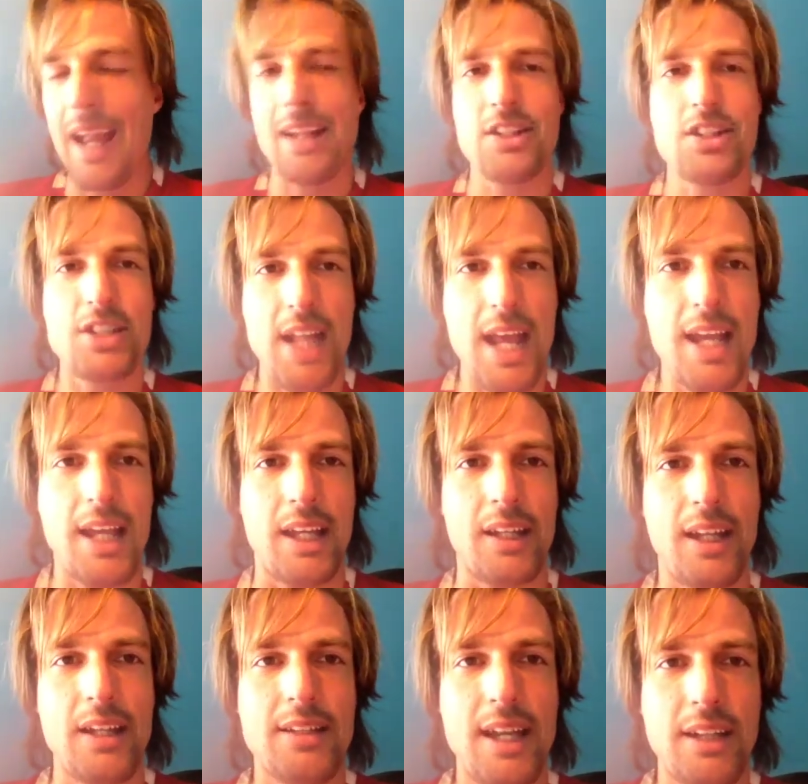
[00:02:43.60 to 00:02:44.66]
and stay in
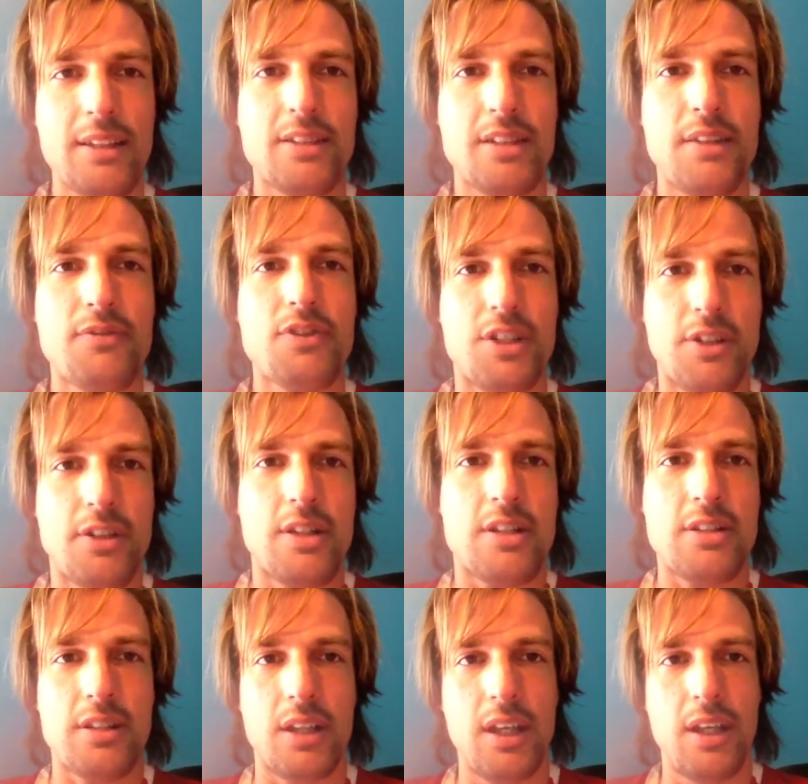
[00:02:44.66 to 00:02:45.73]
and take this stuff
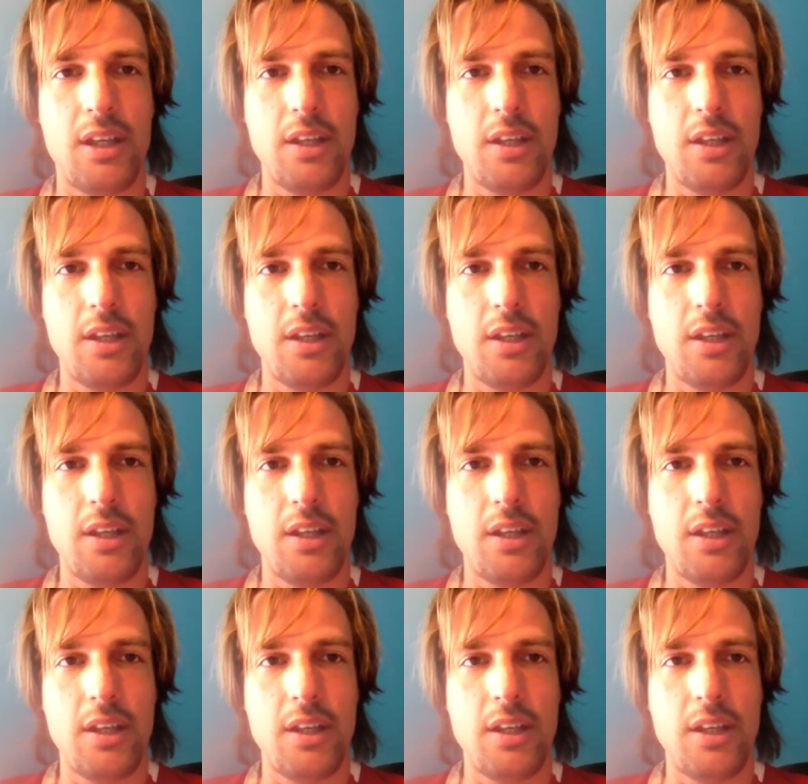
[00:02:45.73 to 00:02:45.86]
seriously.